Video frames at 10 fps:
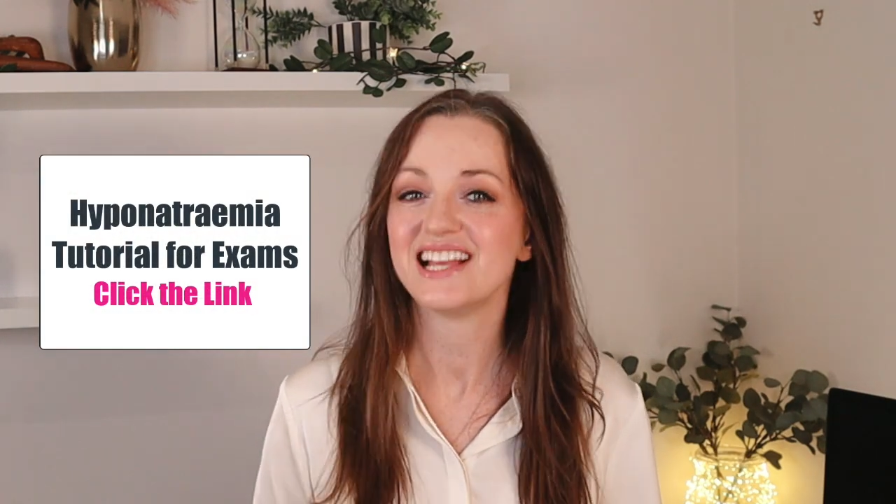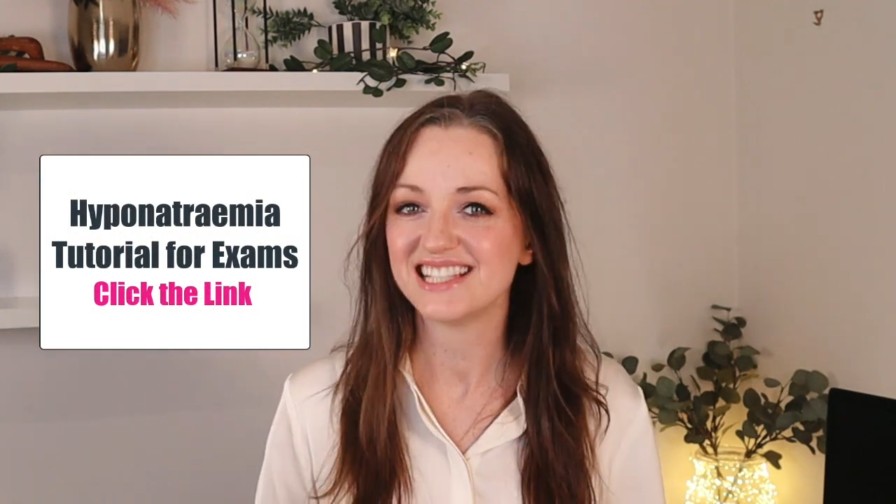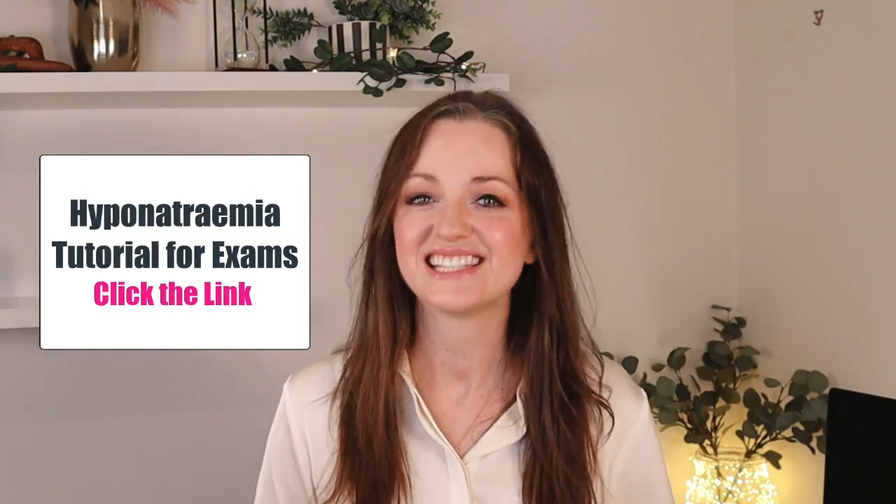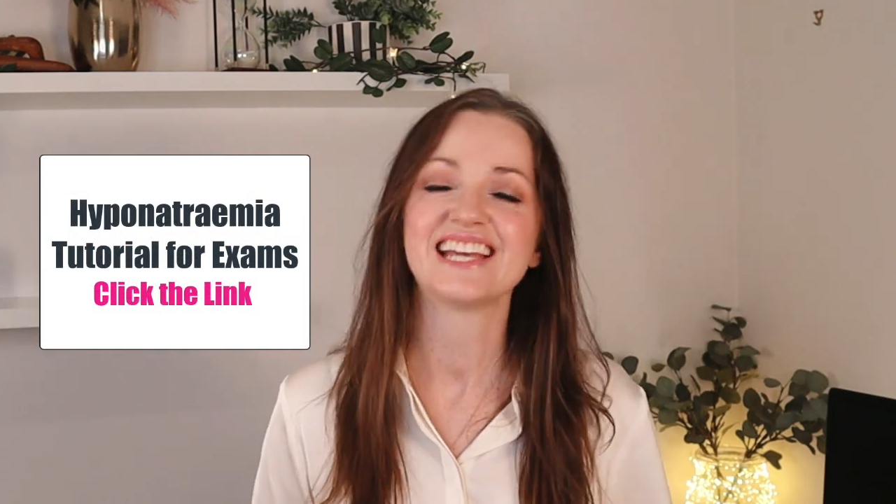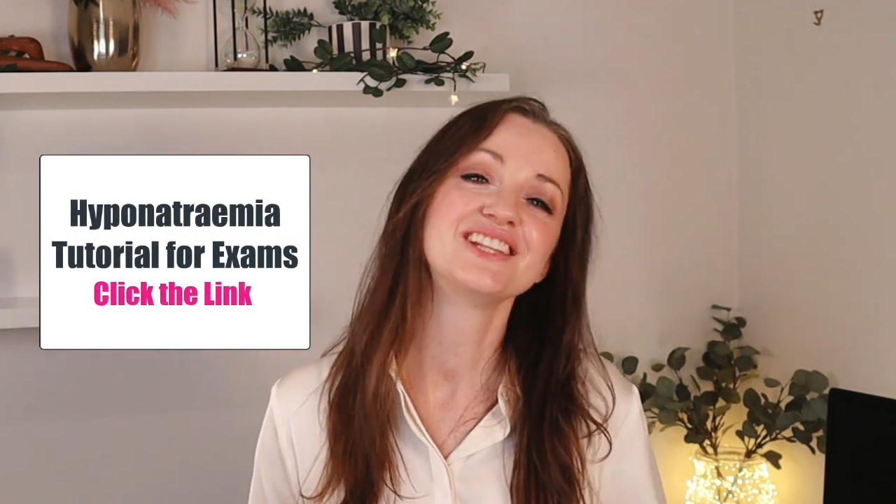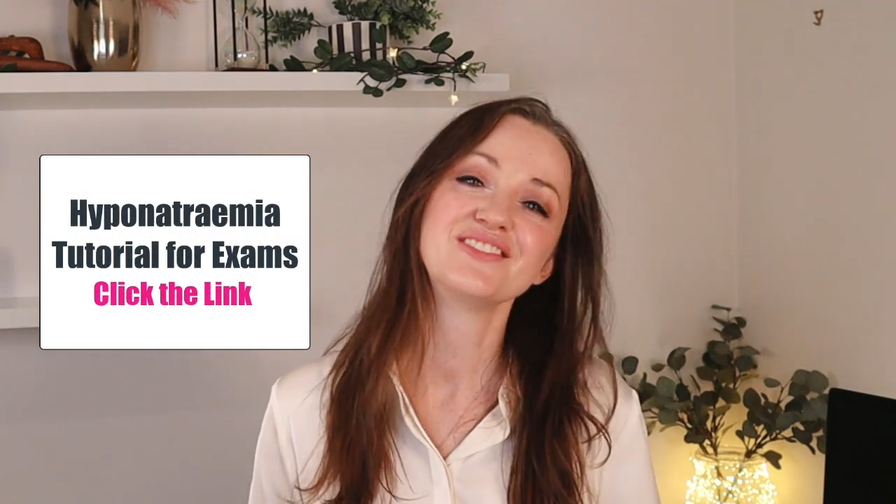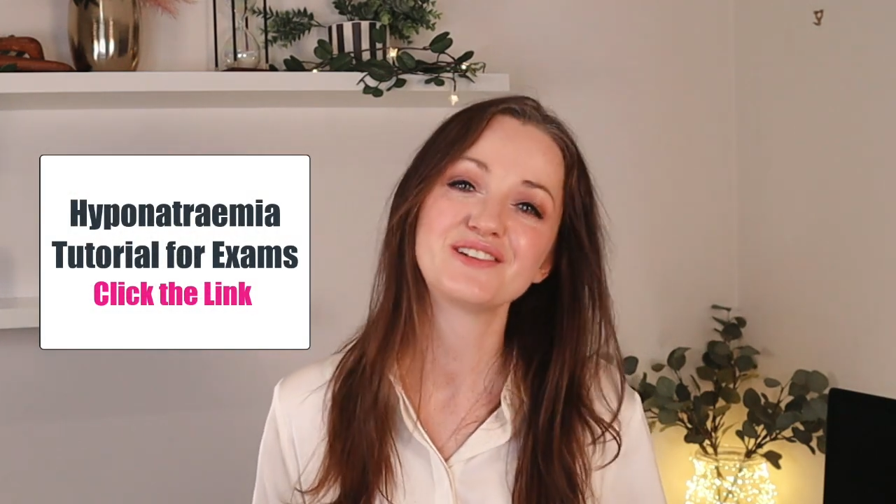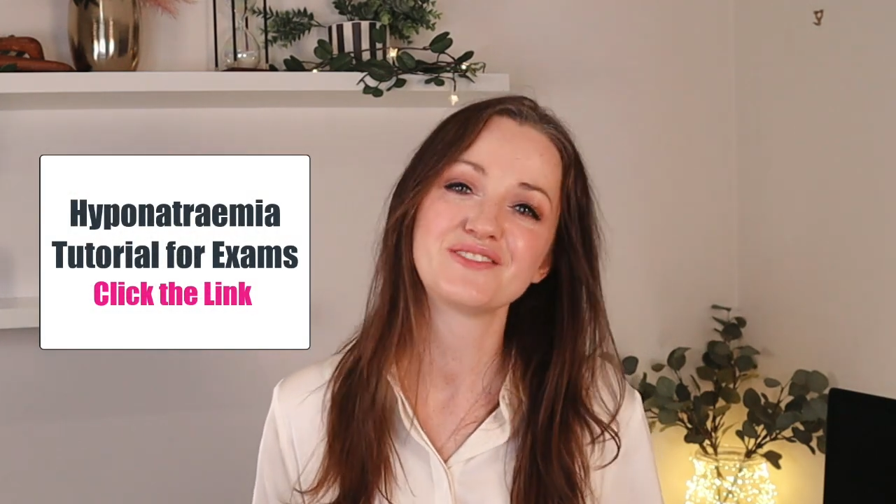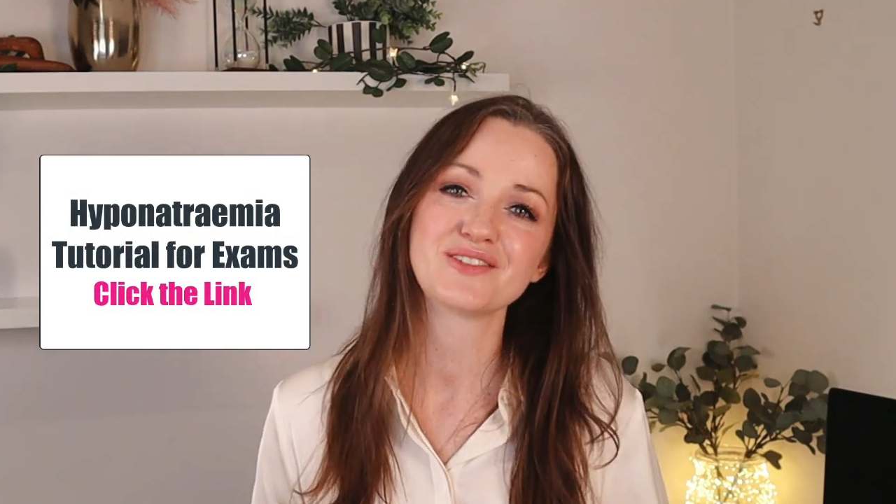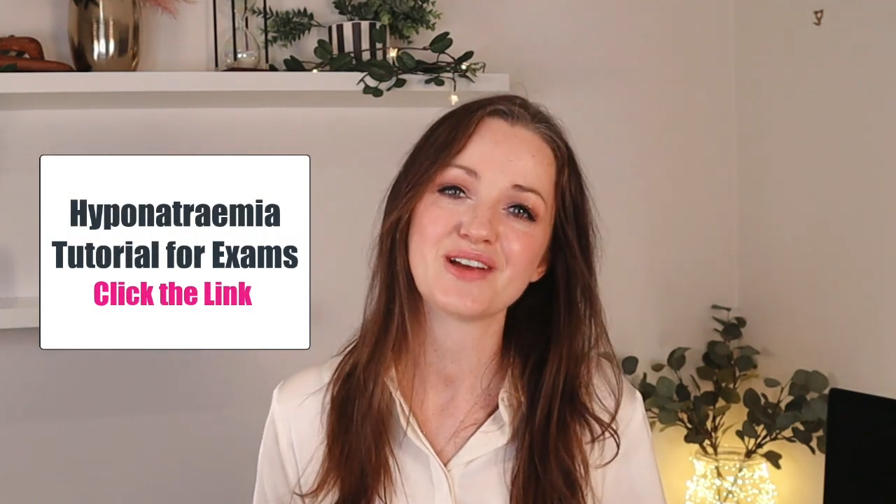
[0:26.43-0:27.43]
inside the
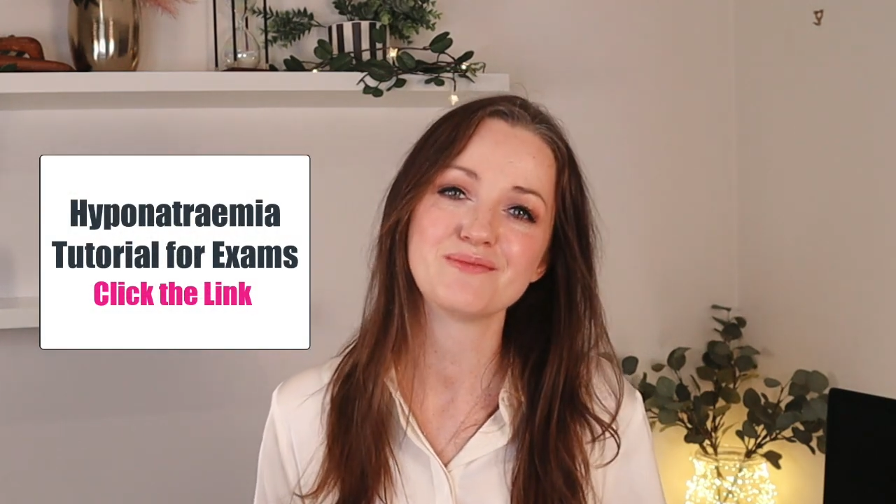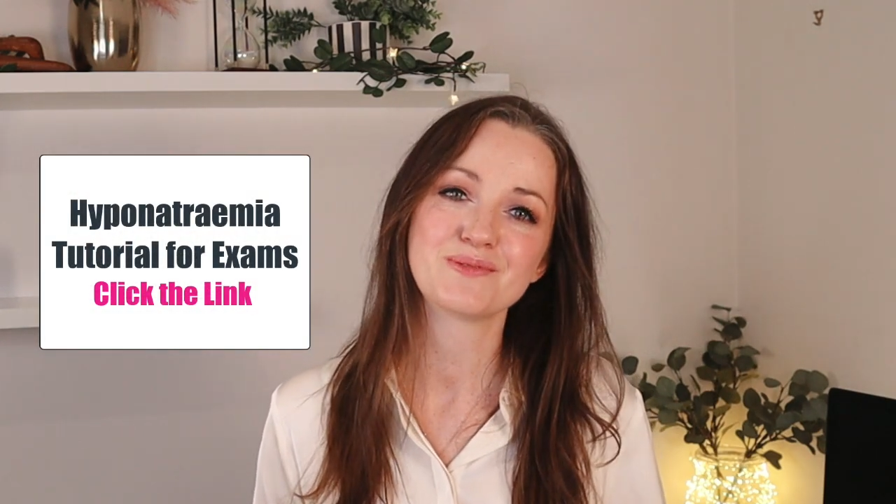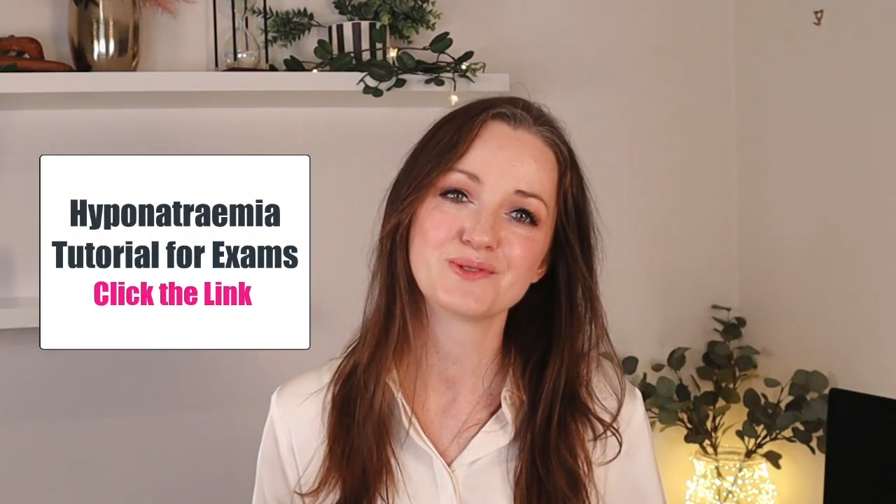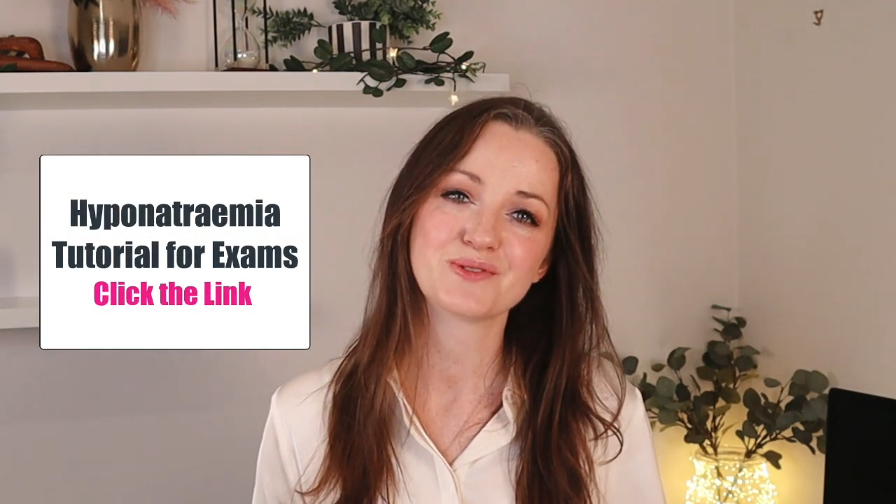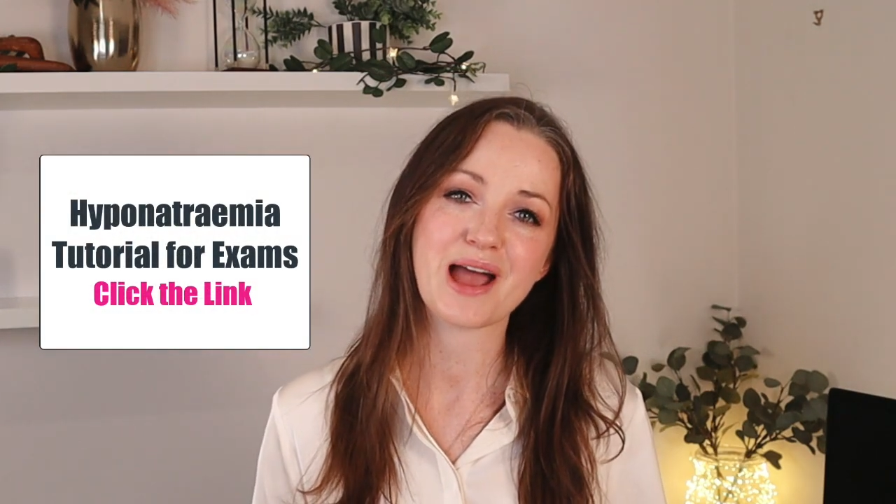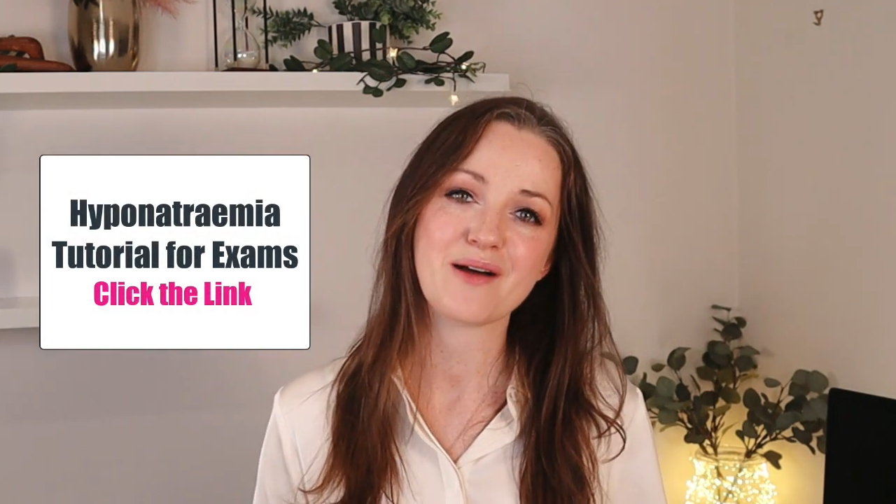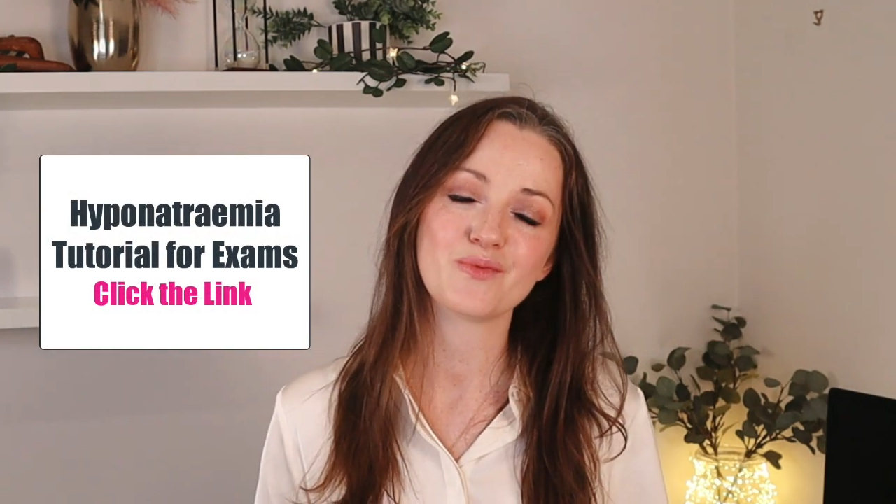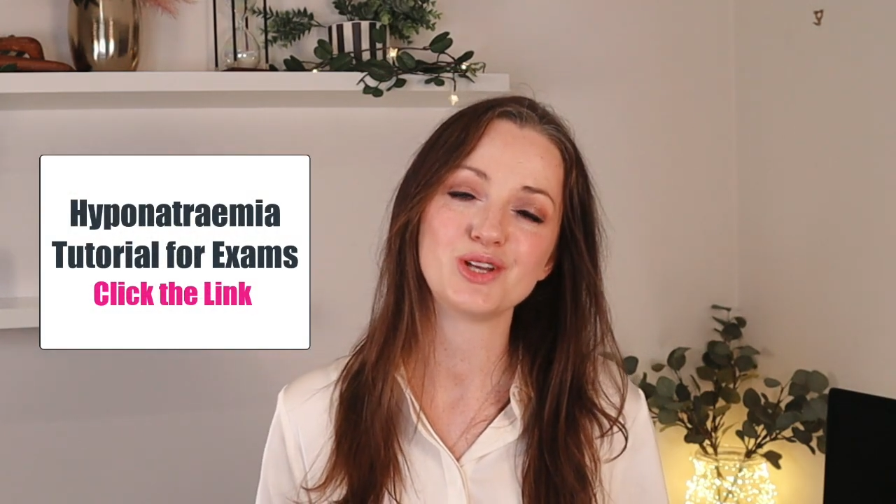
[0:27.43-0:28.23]
Renal for the Written program,